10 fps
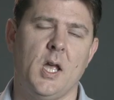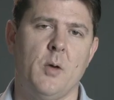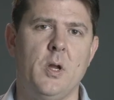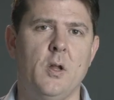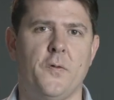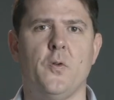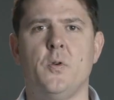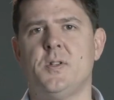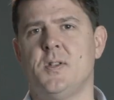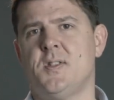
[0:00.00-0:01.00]
and we look
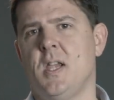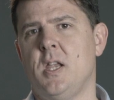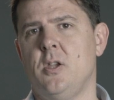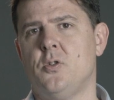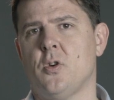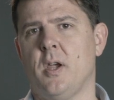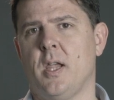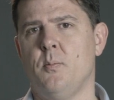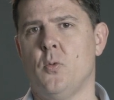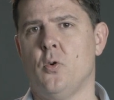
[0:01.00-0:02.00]
forward to seeing you
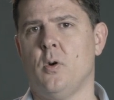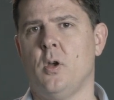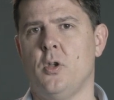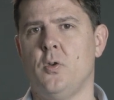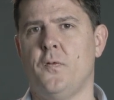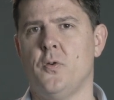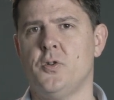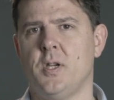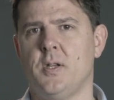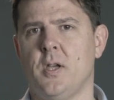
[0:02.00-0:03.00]
trying it more on your
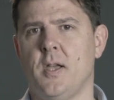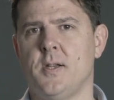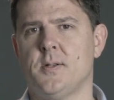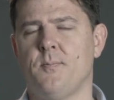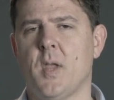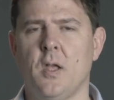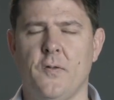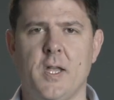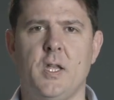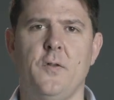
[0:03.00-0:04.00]
forging dies.
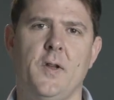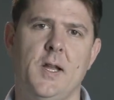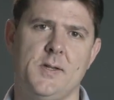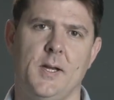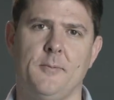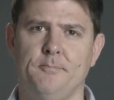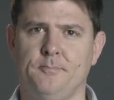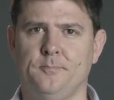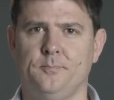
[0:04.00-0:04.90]
Thank you for listening.